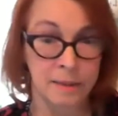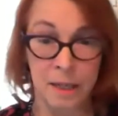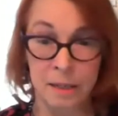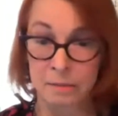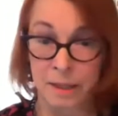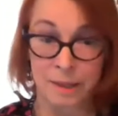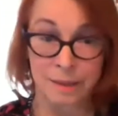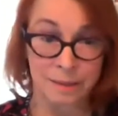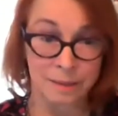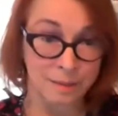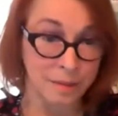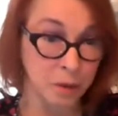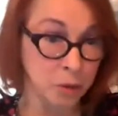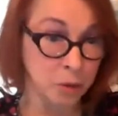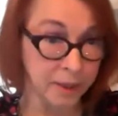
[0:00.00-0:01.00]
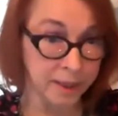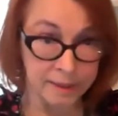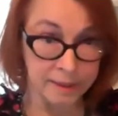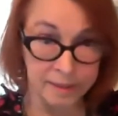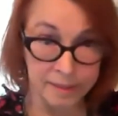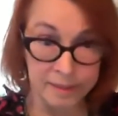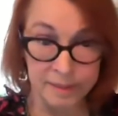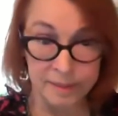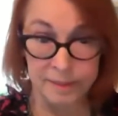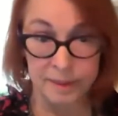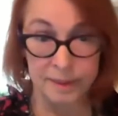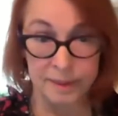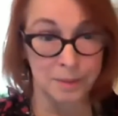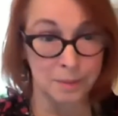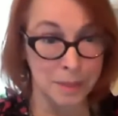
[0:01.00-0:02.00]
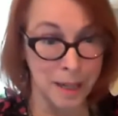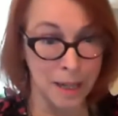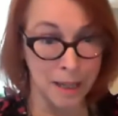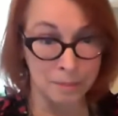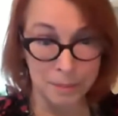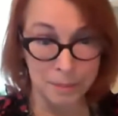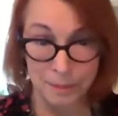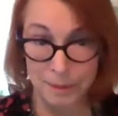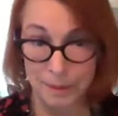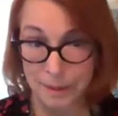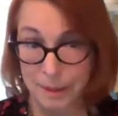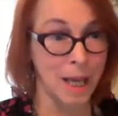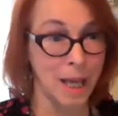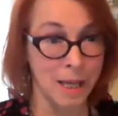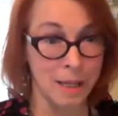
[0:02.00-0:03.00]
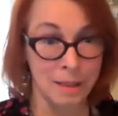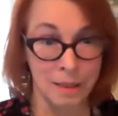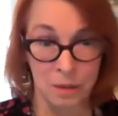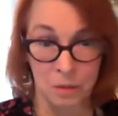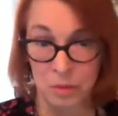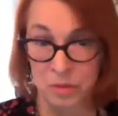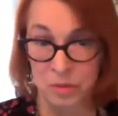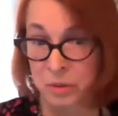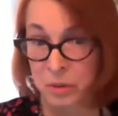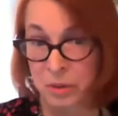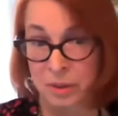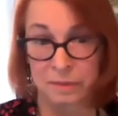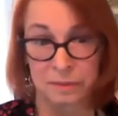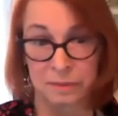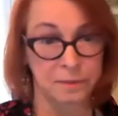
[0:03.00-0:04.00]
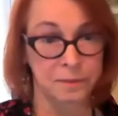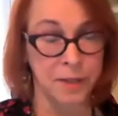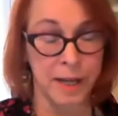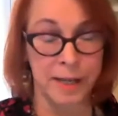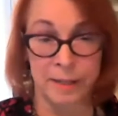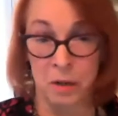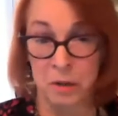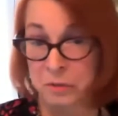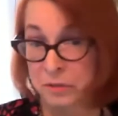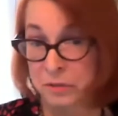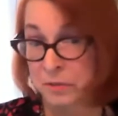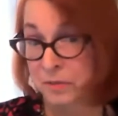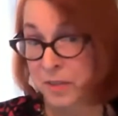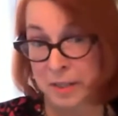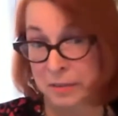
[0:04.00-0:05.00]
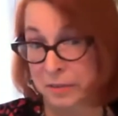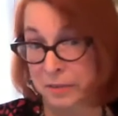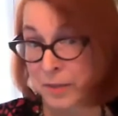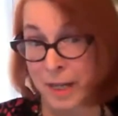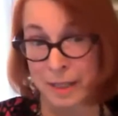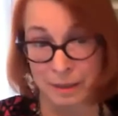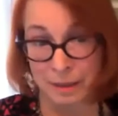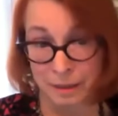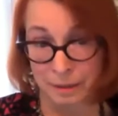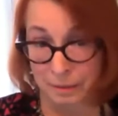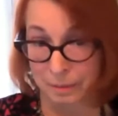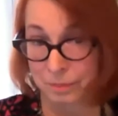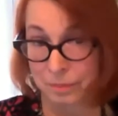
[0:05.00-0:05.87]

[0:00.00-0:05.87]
I raised 2 kids as a single mom, and it was all FIDO, FIDO, FIDO.